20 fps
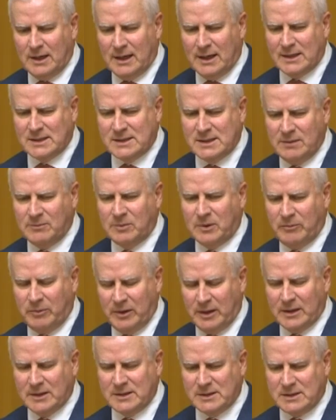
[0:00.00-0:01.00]
simply
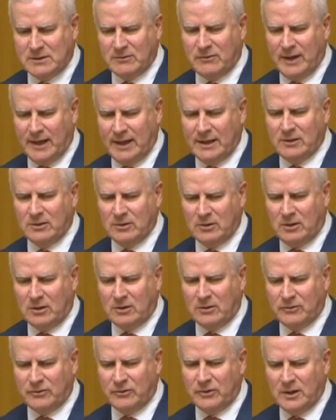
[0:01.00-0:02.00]
because the value
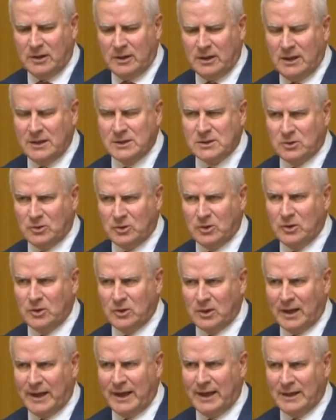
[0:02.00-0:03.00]
of his or her
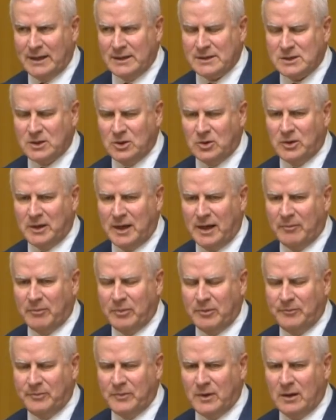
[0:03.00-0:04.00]
land has gone
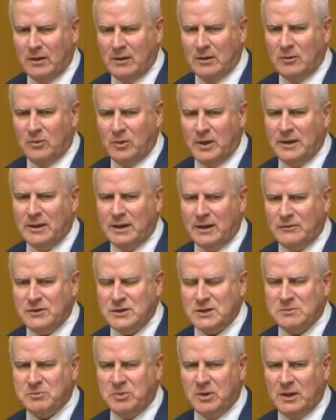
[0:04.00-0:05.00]
up, when they've
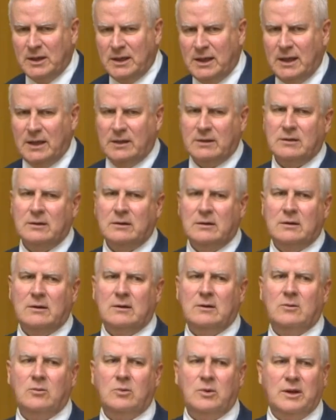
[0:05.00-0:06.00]
just been hit
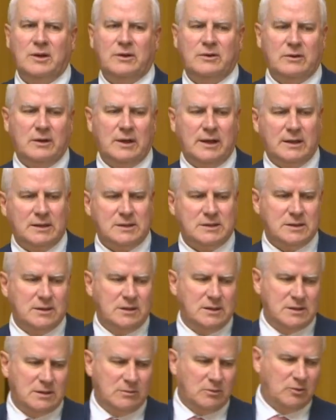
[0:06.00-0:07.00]
with an
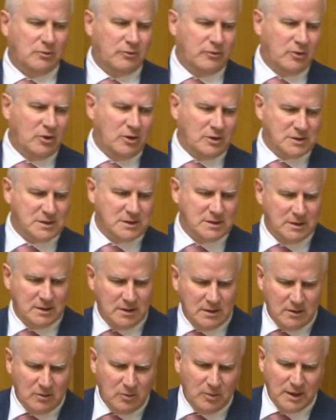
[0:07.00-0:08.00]
unseasonable frost
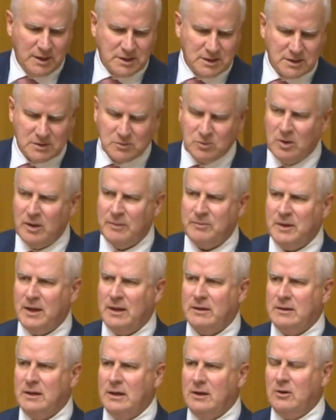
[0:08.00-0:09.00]
which has wiped
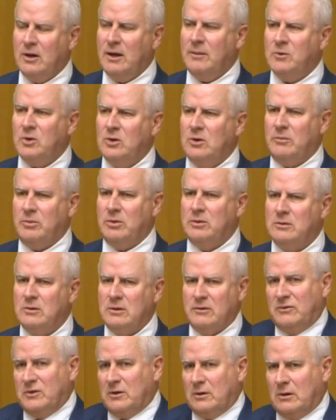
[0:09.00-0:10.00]
out their grape crop? Or
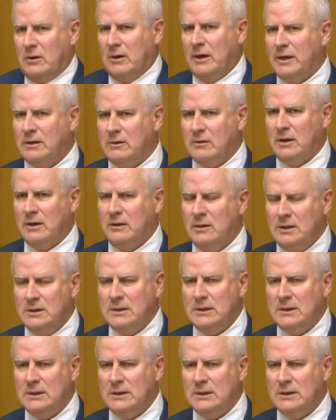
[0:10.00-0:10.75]
if they're a grain grower,